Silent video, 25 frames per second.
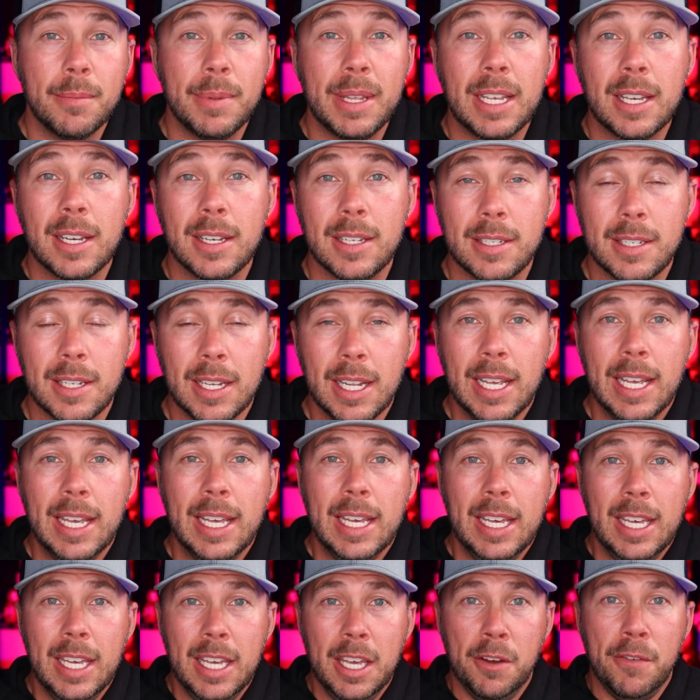Because
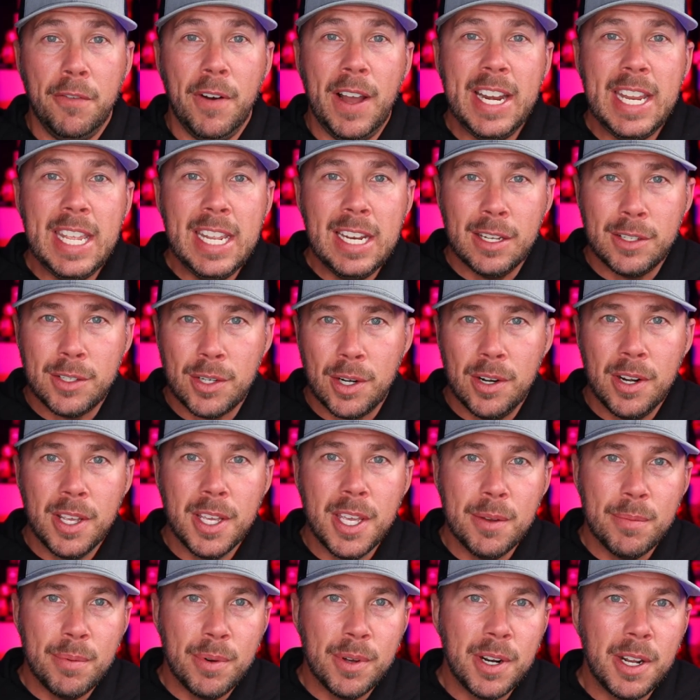if I need a
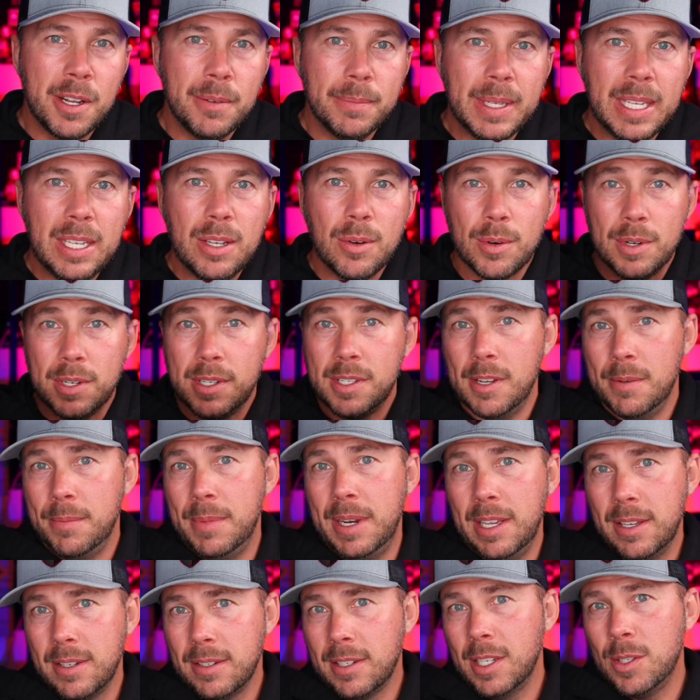tourniquet put on me or
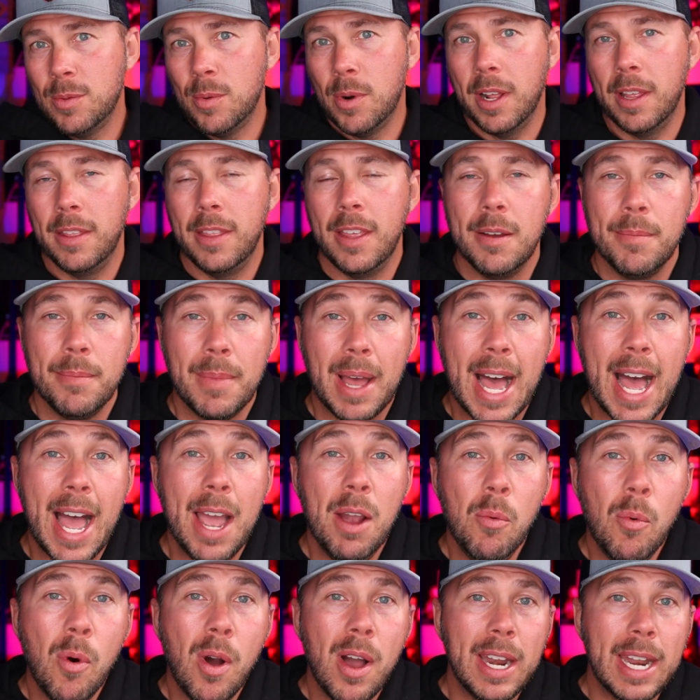somebody else gets one on them, I
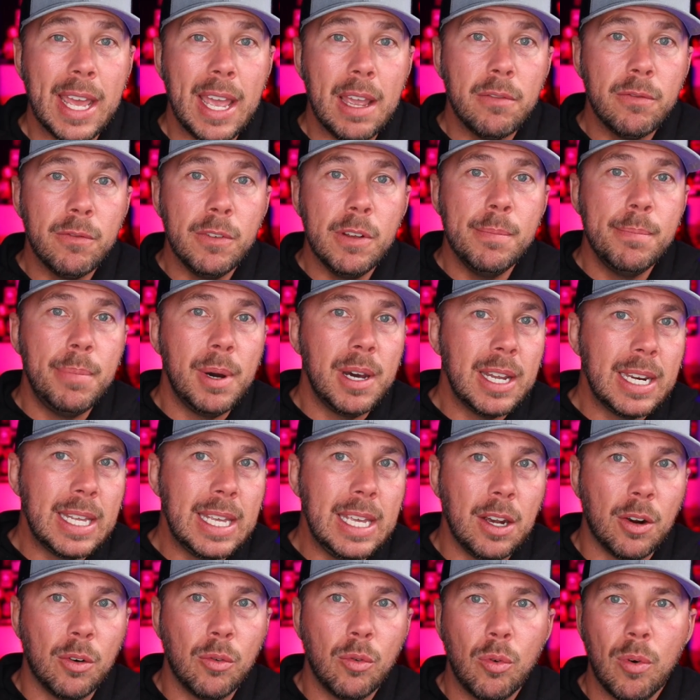want
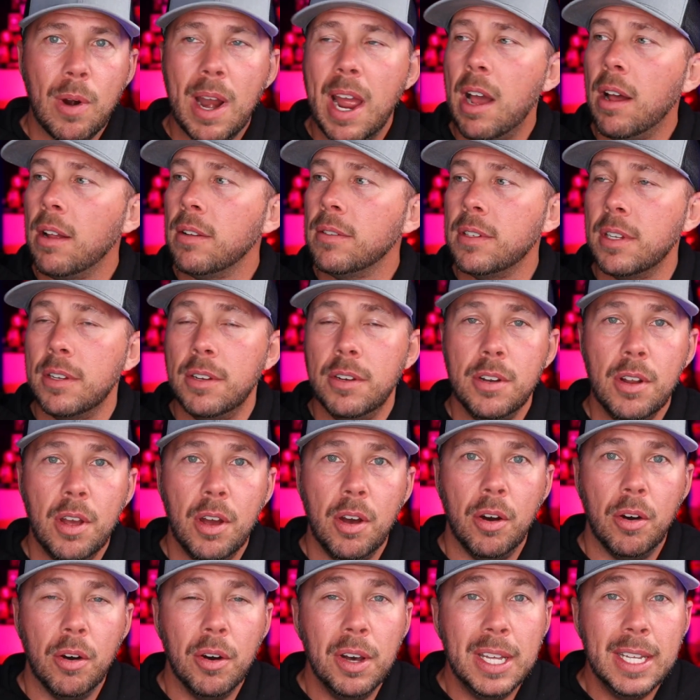everybody around to
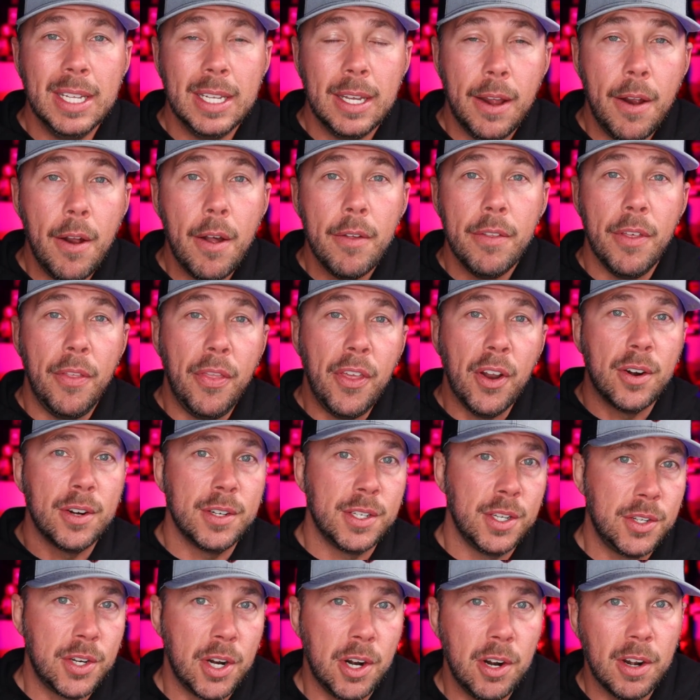know that there is
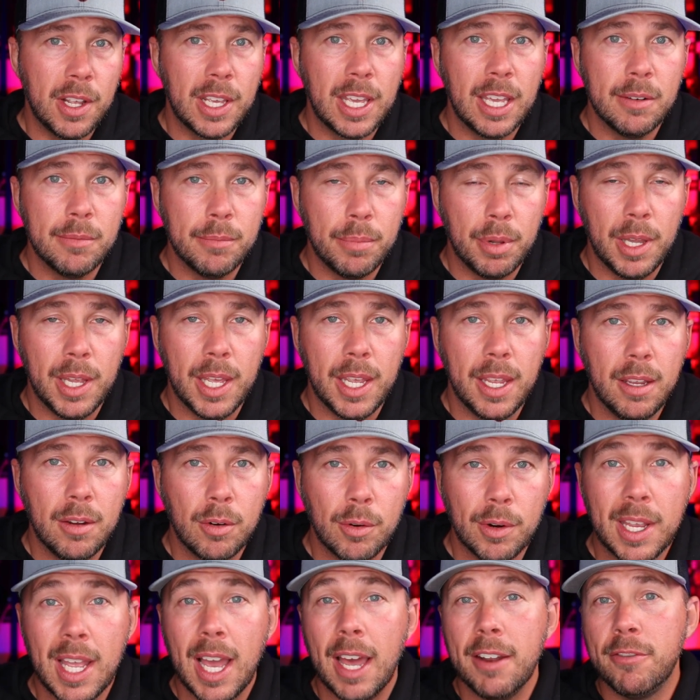a tourniquet in play,
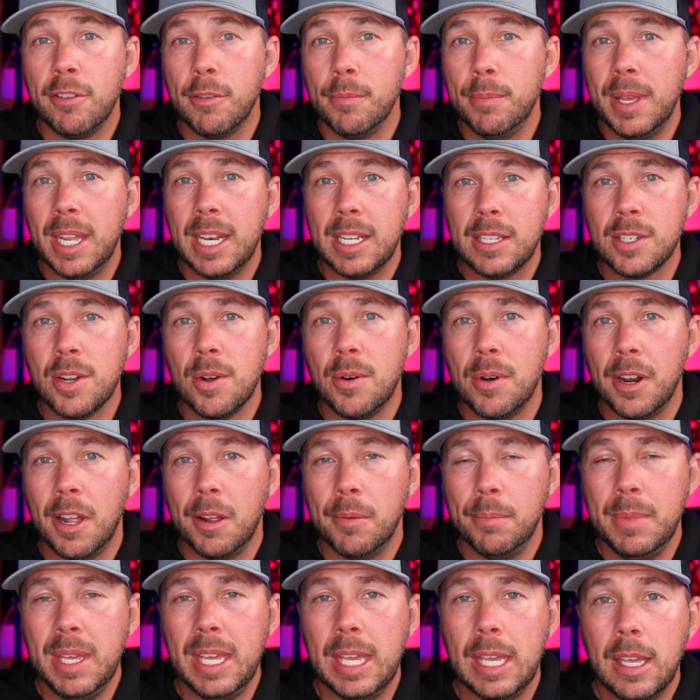or God forbid it's going
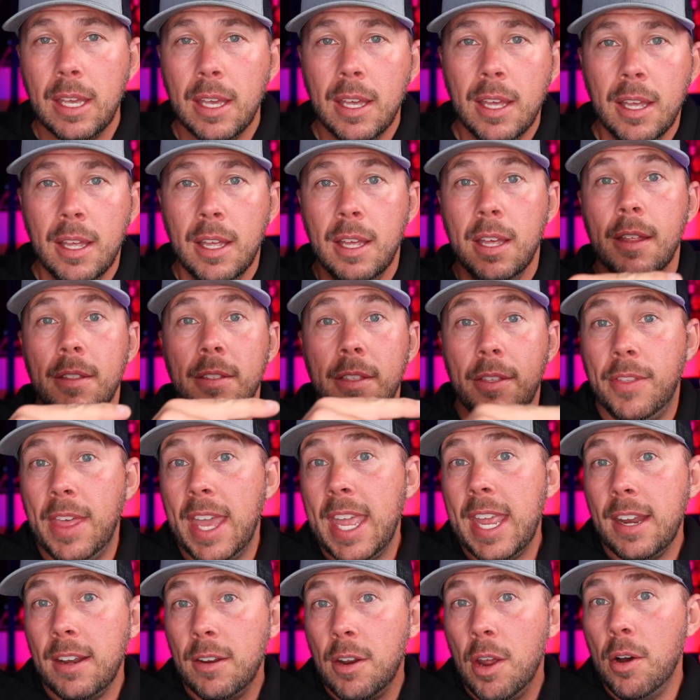on me, that
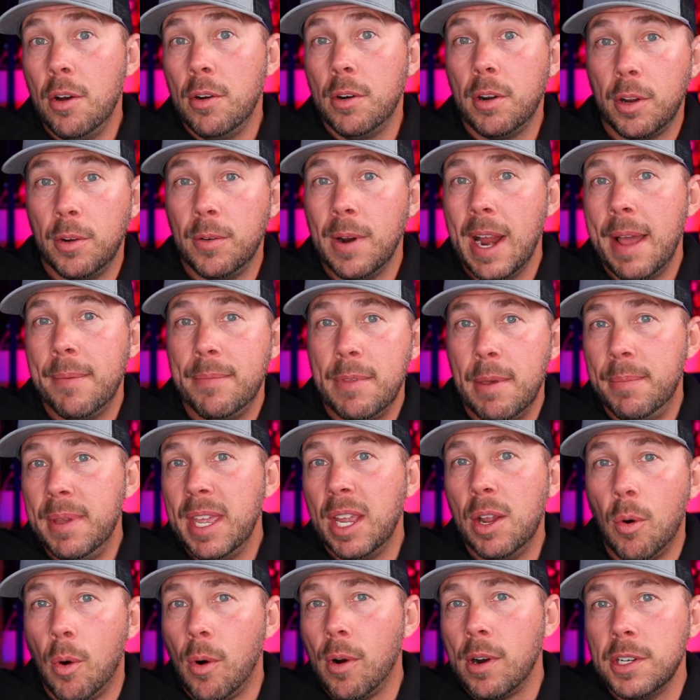they know to grab the
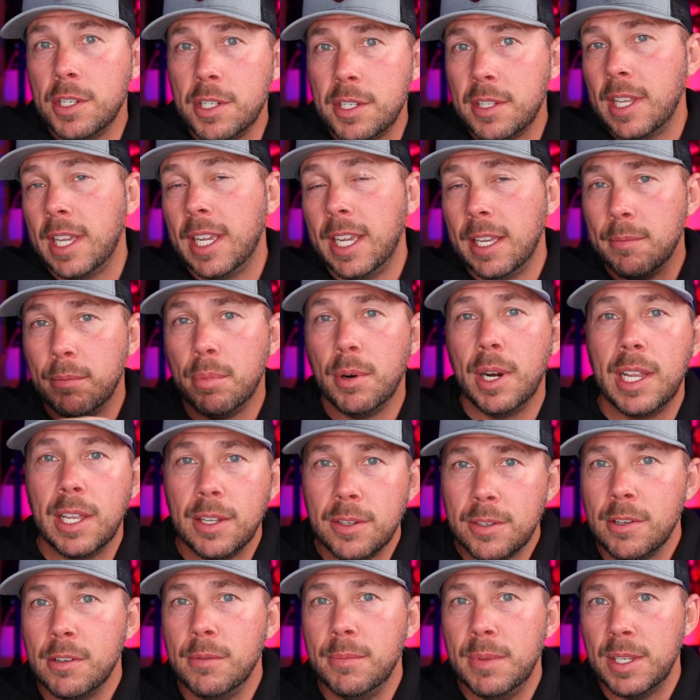big orange thing and bring it
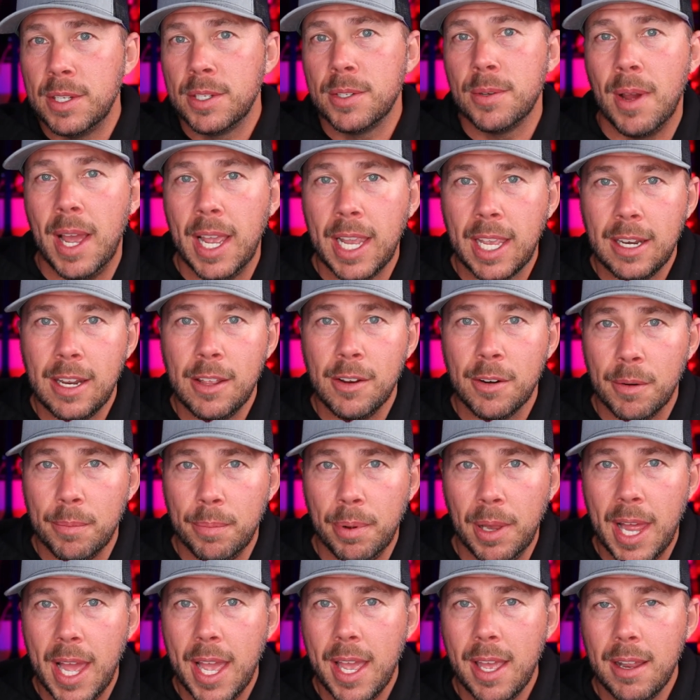to me so I can either
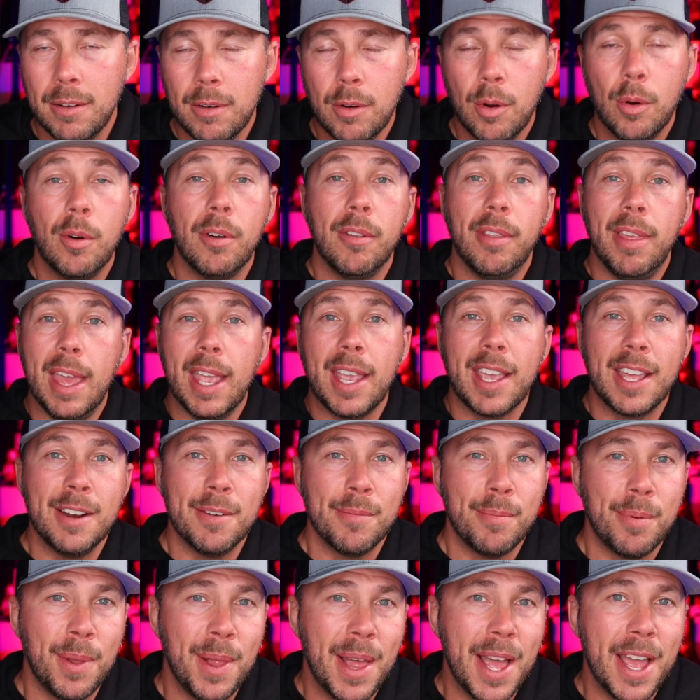apply it or they can
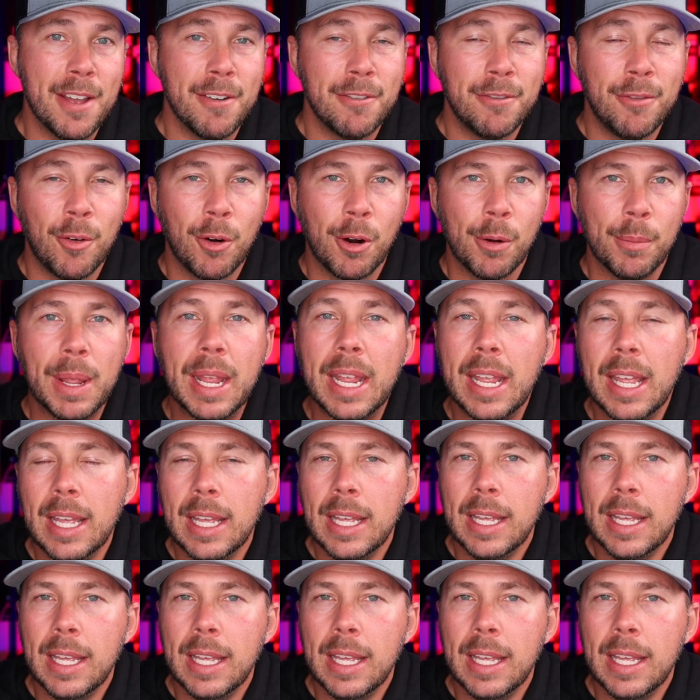apply it for me.